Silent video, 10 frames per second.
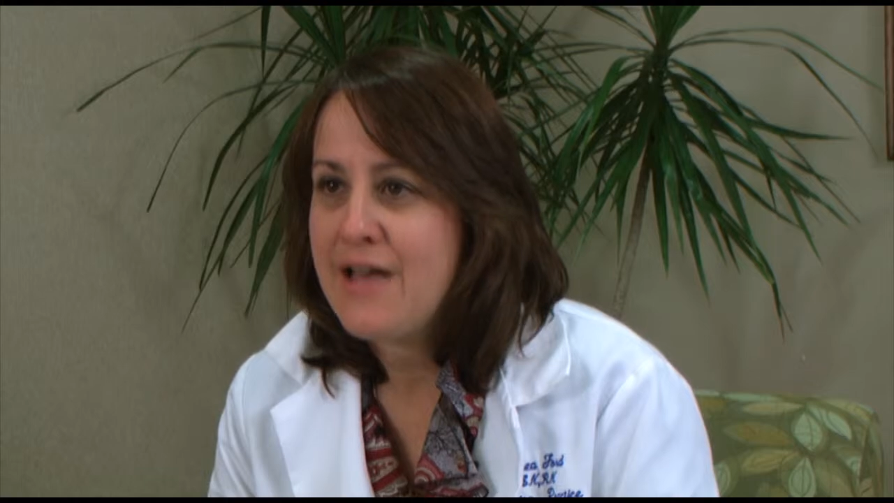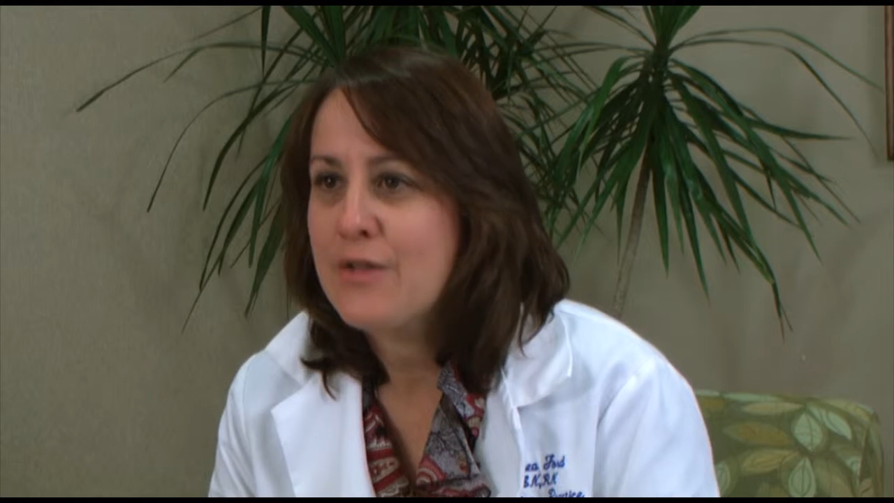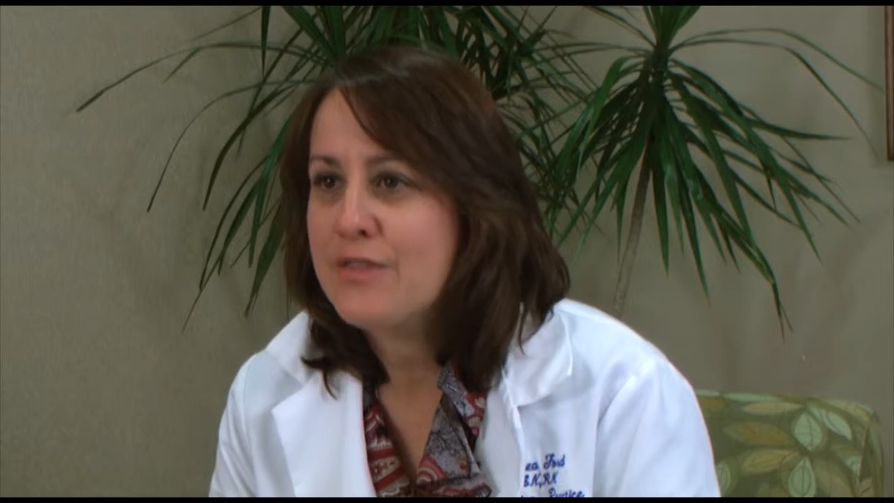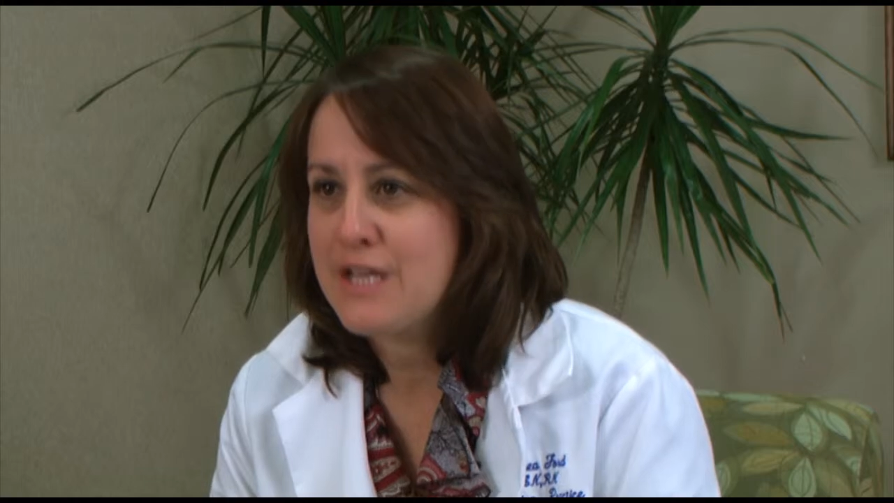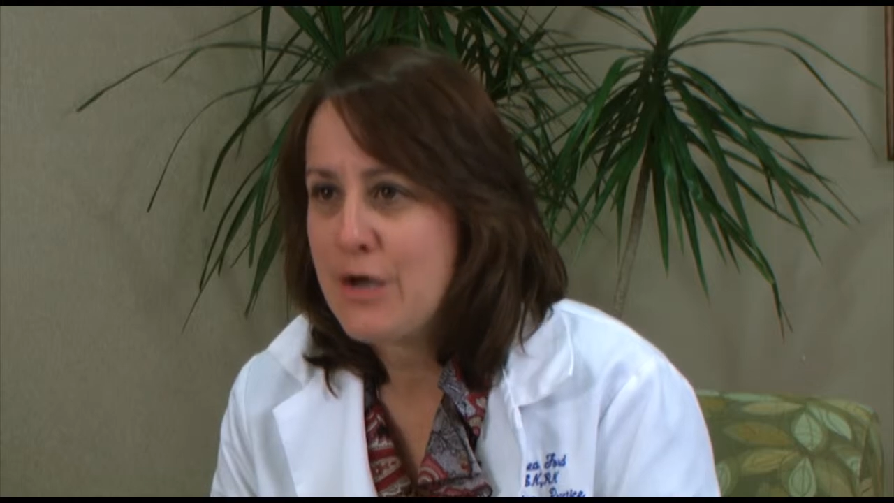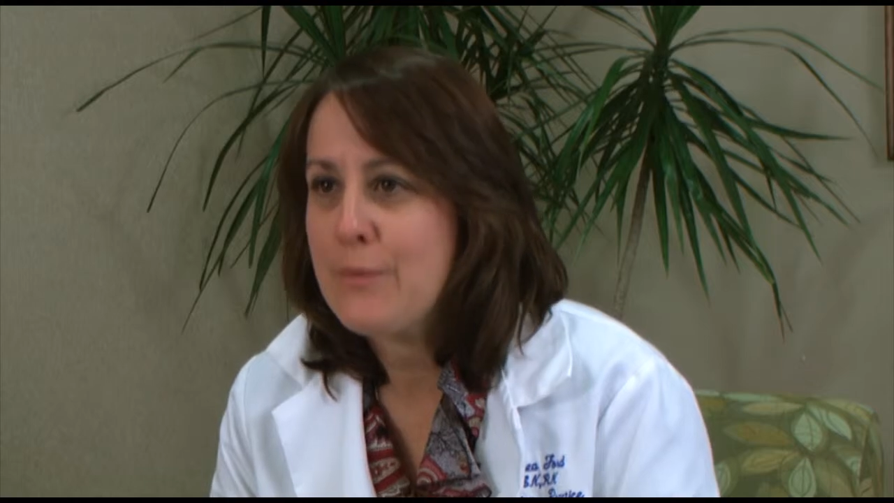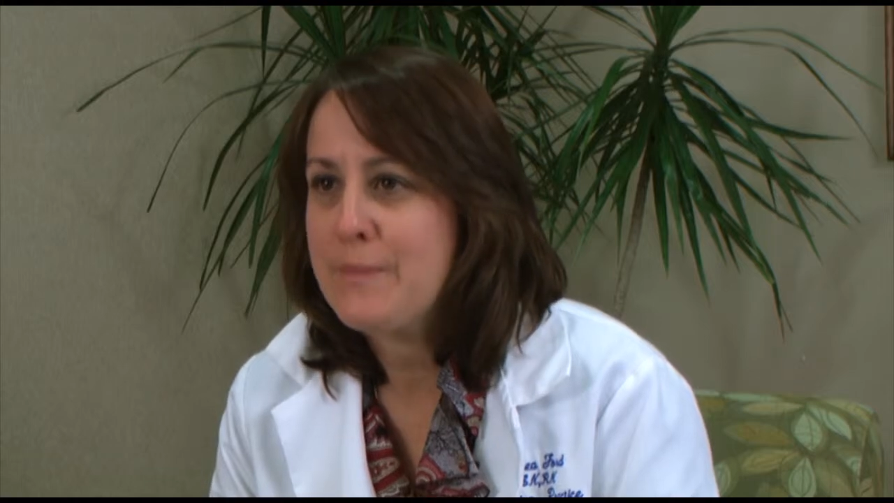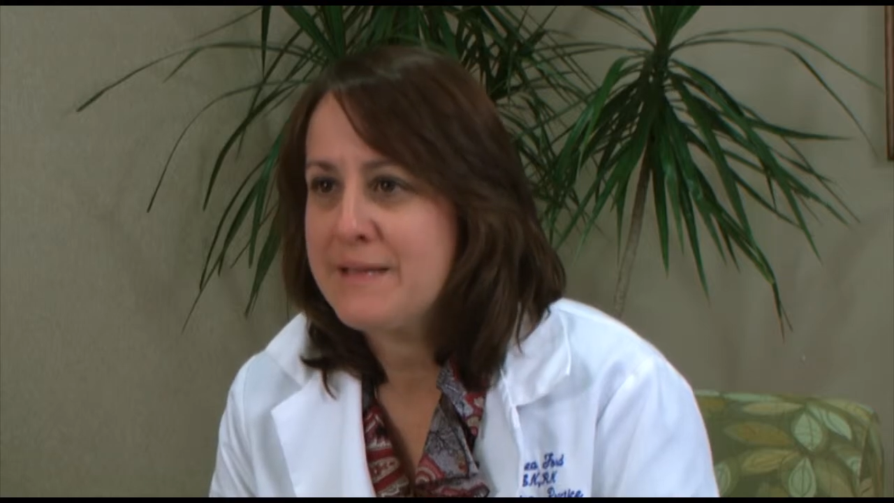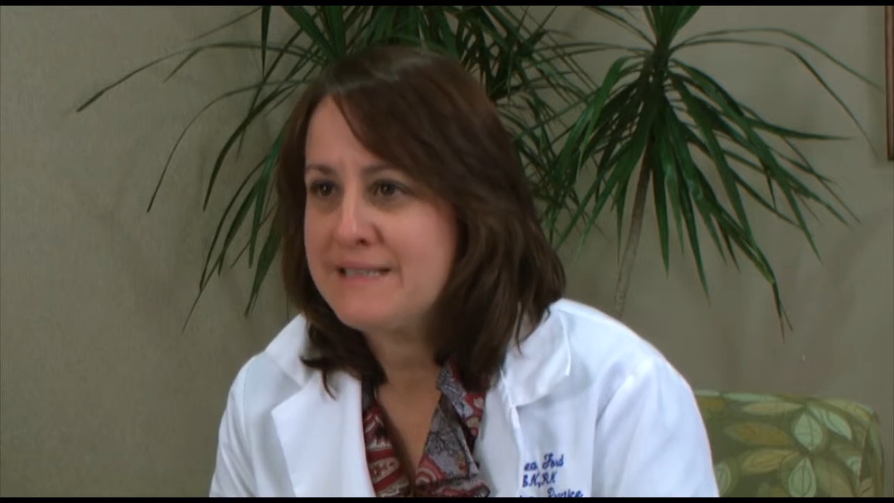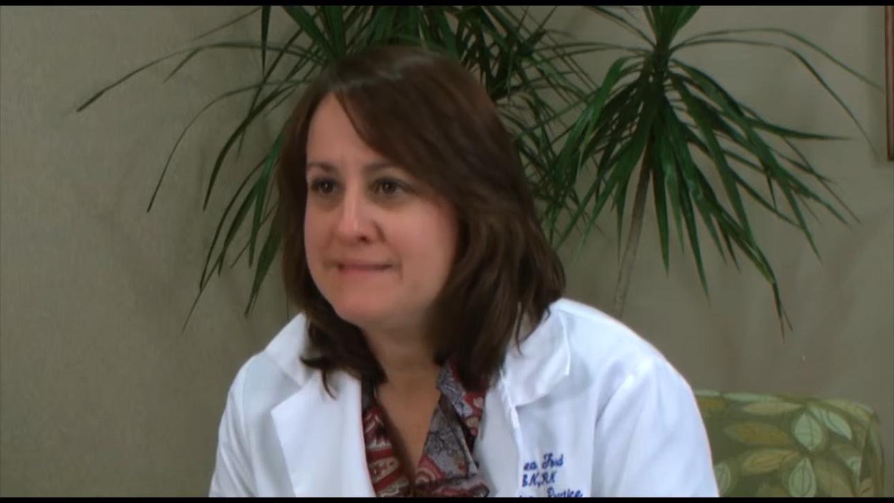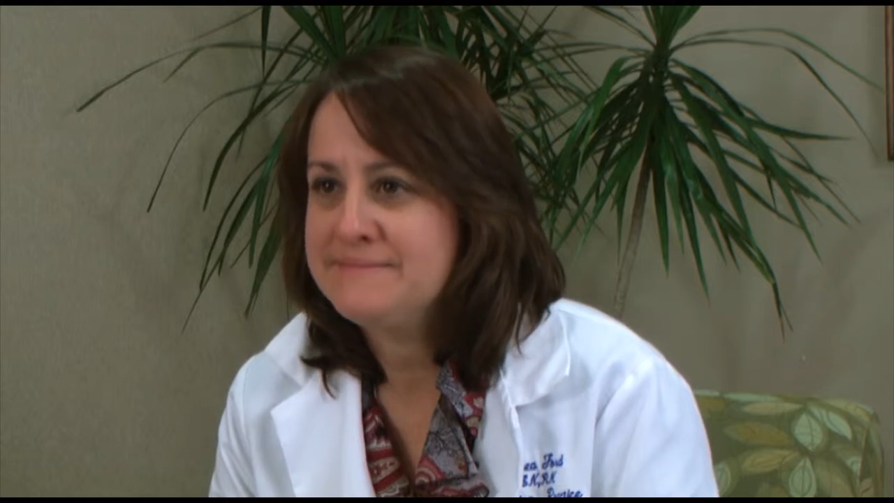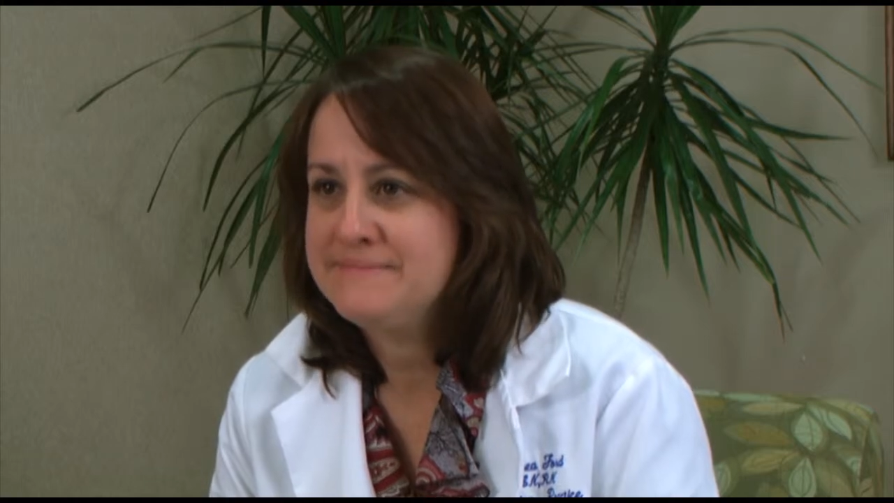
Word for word: healthy coping